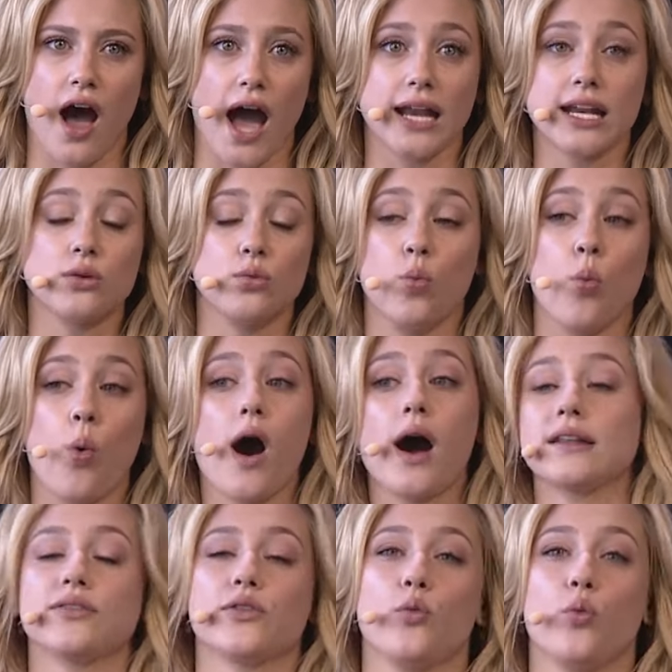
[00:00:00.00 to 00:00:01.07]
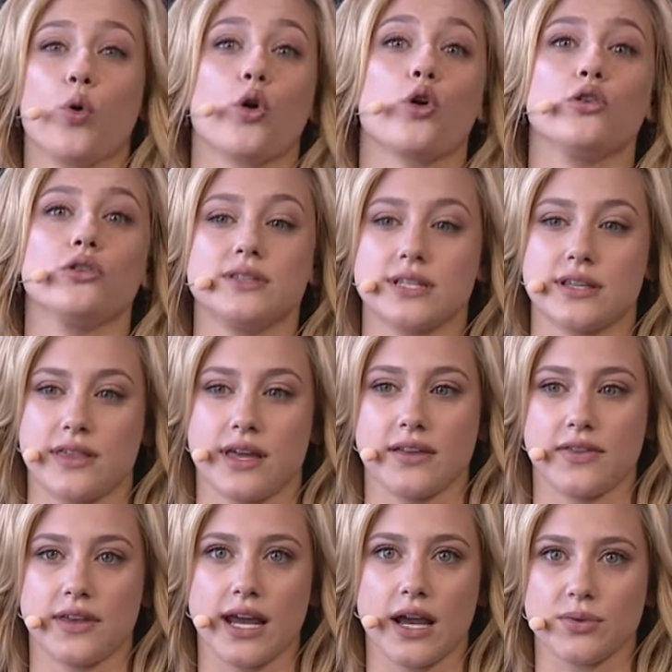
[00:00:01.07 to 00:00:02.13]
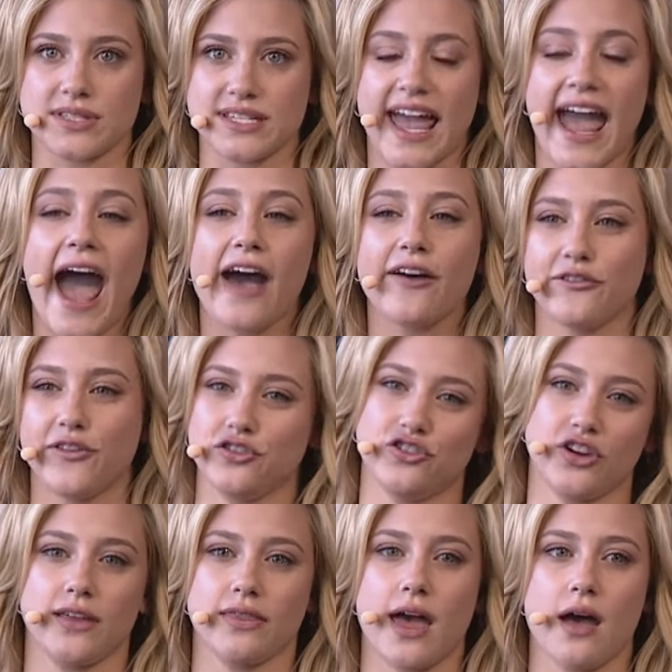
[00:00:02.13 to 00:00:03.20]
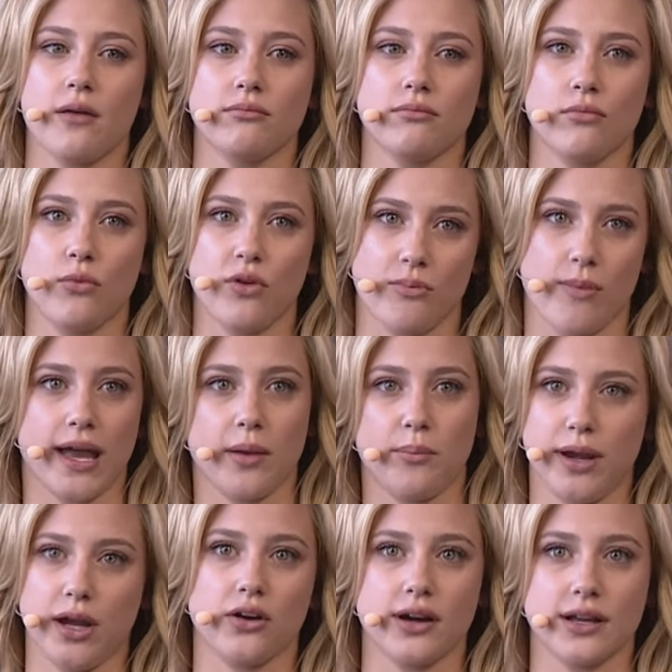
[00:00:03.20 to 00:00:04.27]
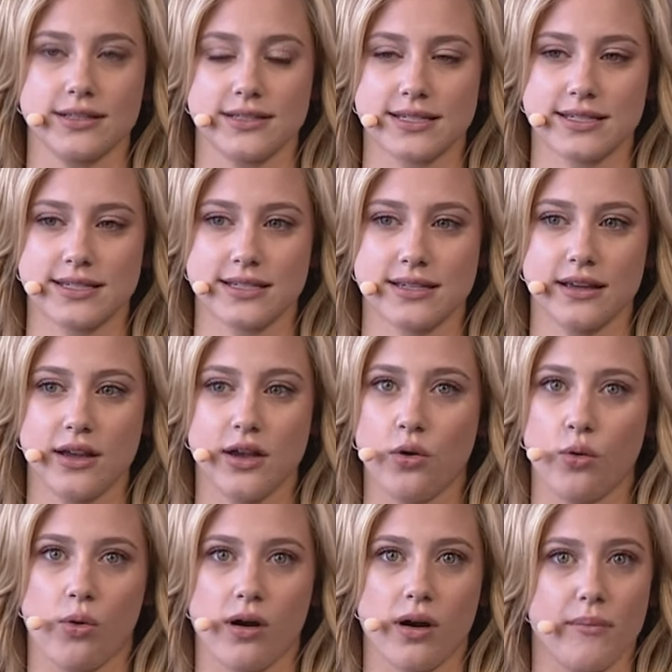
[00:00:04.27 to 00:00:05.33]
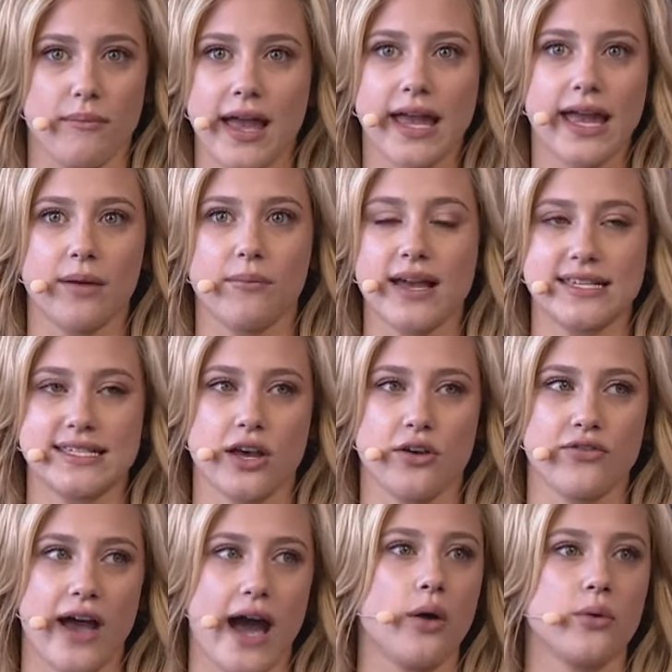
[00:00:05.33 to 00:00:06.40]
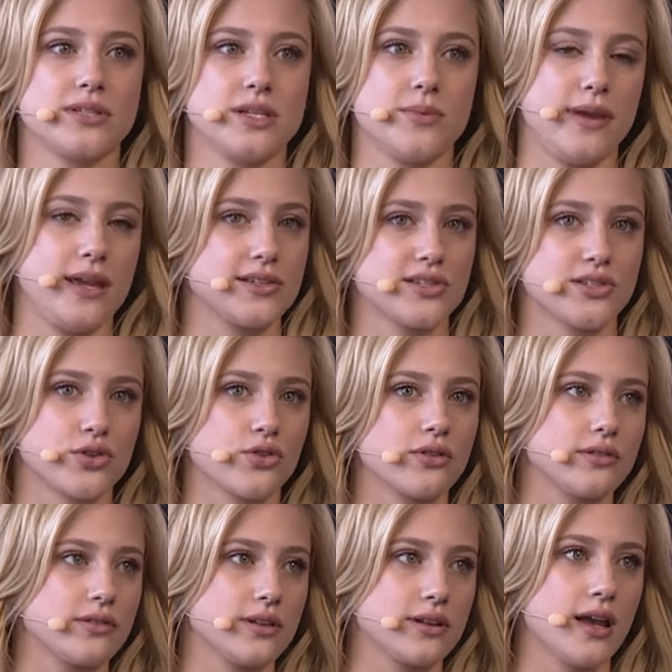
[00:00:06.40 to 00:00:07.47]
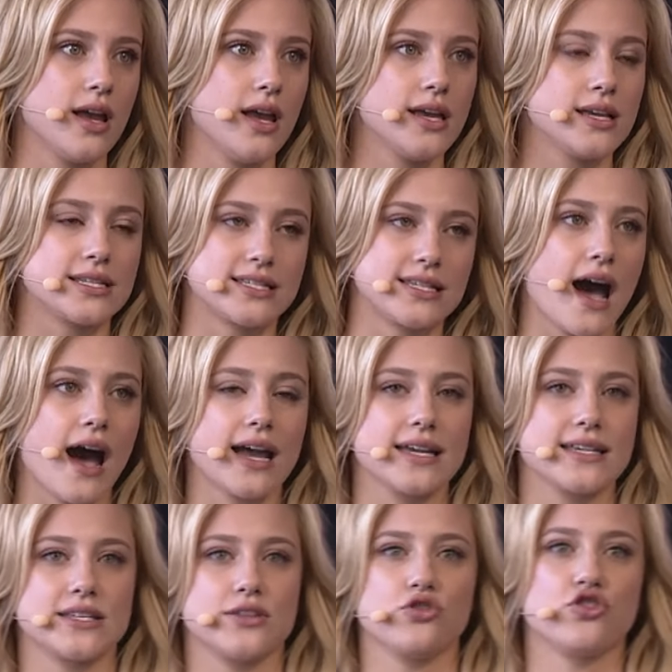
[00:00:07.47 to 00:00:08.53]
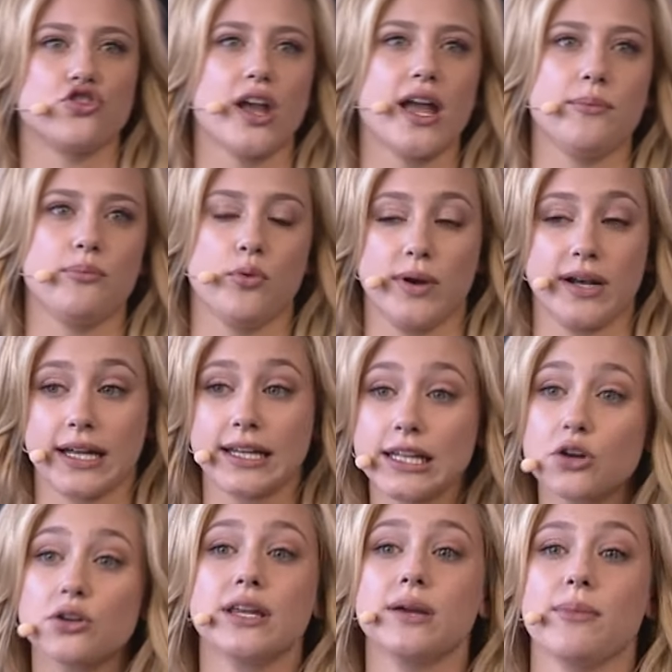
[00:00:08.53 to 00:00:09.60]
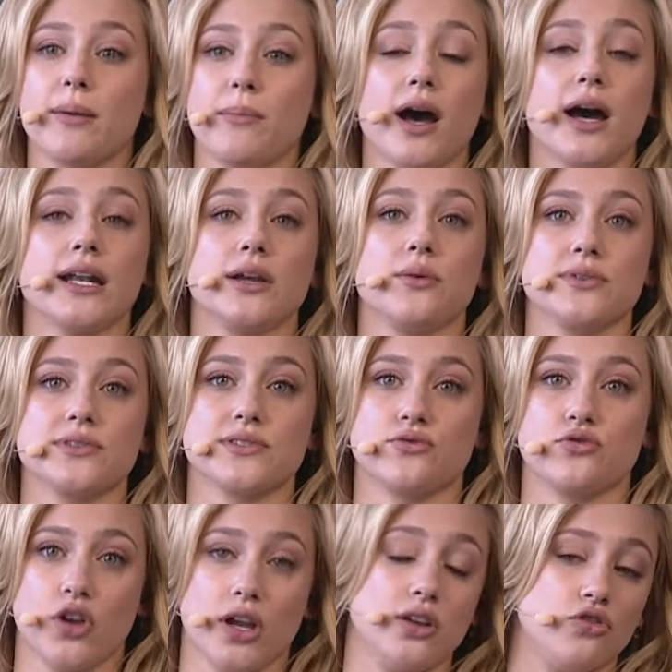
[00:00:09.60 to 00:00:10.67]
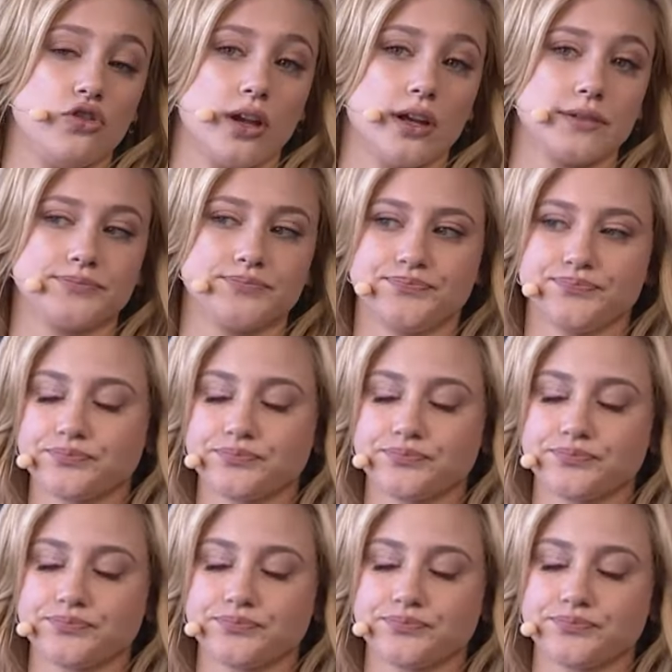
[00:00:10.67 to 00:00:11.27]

I didn't want the world to think that I was catfishing them with my appearance or making myself out to be a certain size and shape when clearly my body was changing.